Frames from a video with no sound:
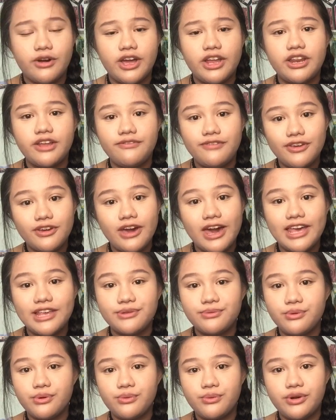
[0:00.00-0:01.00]
And if you
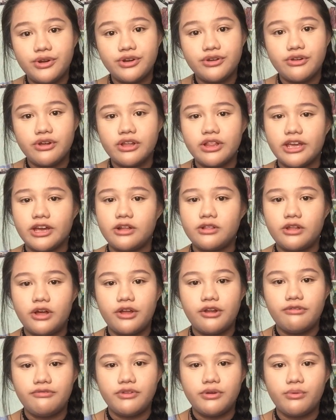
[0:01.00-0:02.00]
guys were wondering, like a
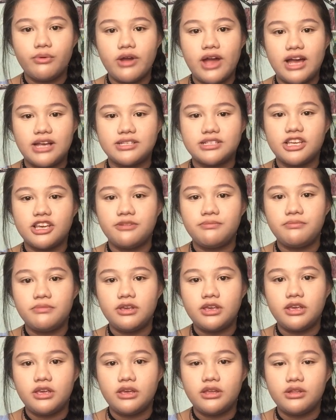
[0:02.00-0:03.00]
lot of you were asking
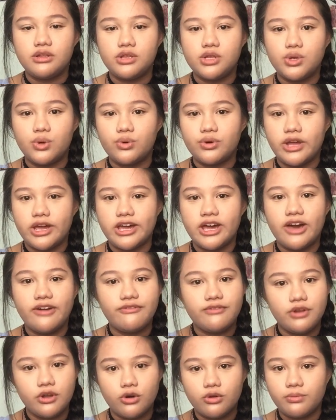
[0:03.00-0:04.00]
me, don't I
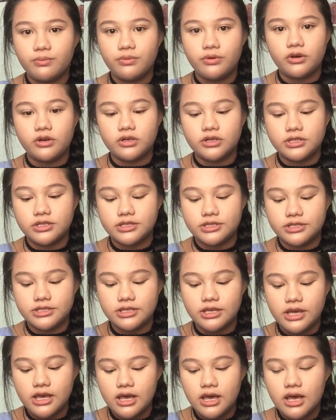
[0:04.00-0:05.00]
have
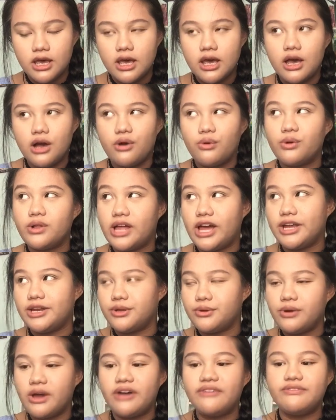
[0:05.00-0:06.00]
notebooks? Well, I
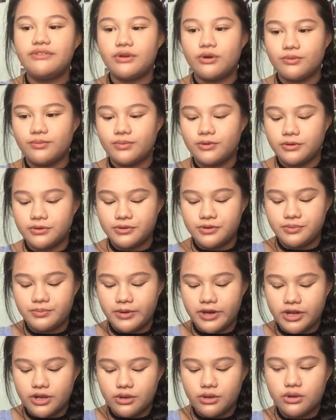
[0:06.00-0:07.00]
do have notebooks,
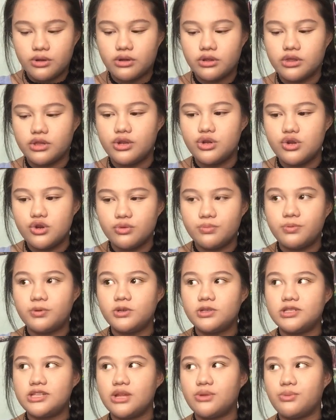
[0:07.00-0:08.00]
but the
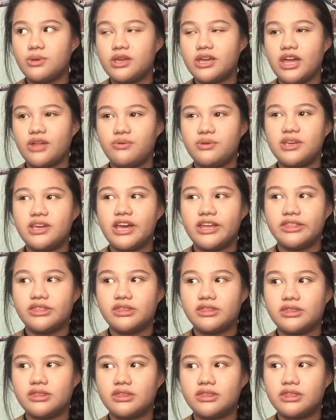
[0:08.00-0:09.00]
notebooks that you get
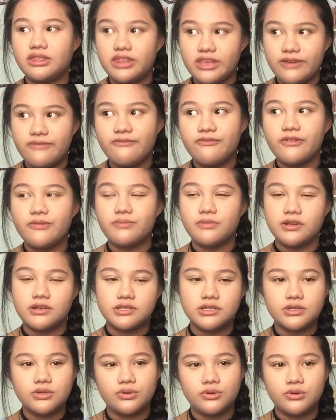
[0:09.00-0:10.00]
them from the
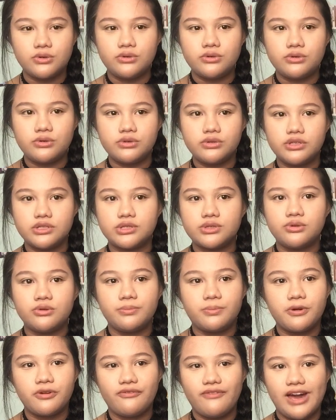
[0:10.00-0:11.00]
school. The
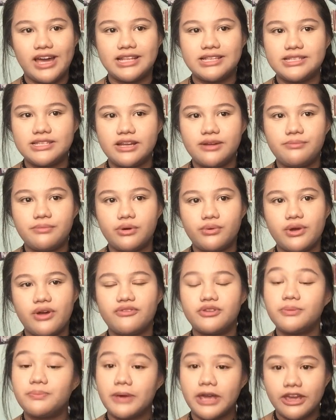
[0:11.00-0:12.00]
school provides them, but we
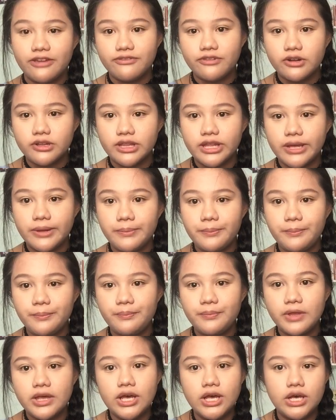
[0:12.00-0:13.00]
have to pay for them.
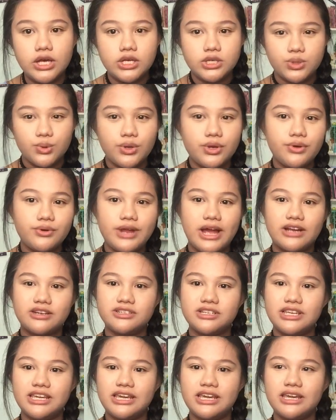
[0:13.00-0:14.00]
So we don't
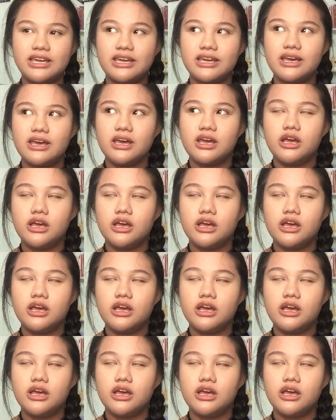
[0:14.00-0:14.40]
actually,